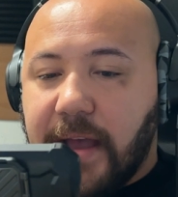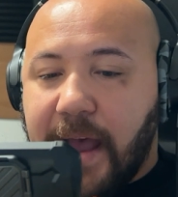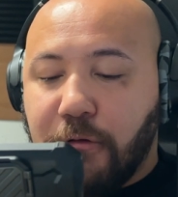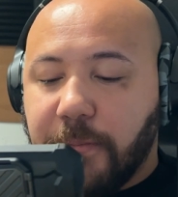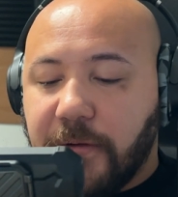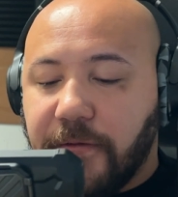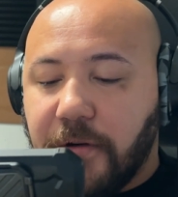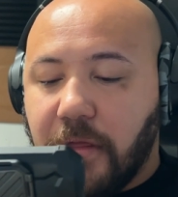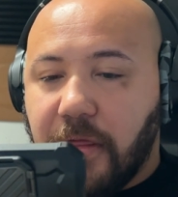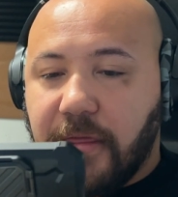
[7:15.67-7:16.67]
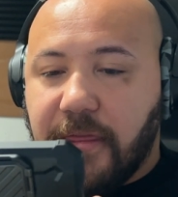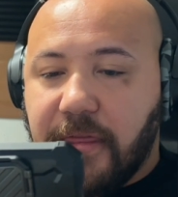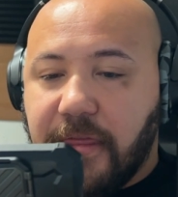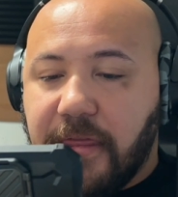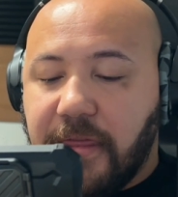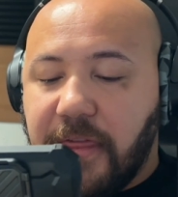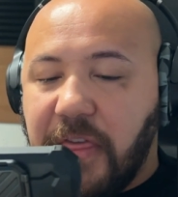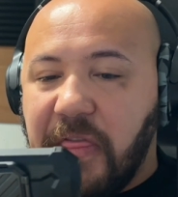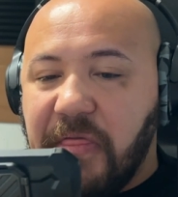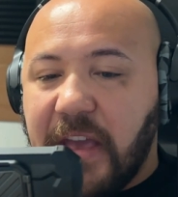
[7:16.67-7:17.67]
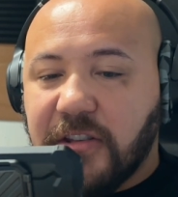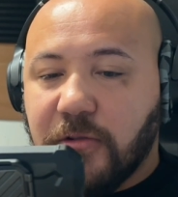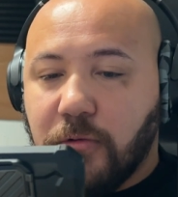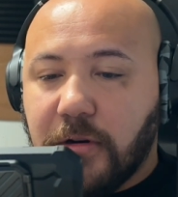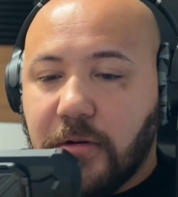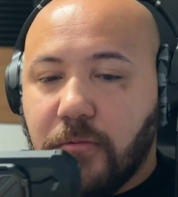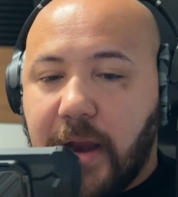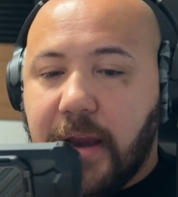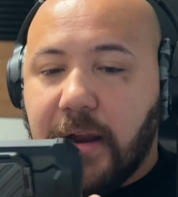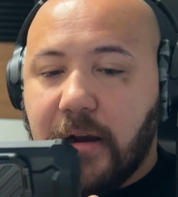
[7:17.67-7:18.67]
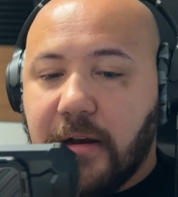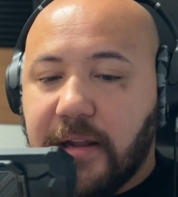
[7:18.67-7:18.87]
I would prefer this one right here.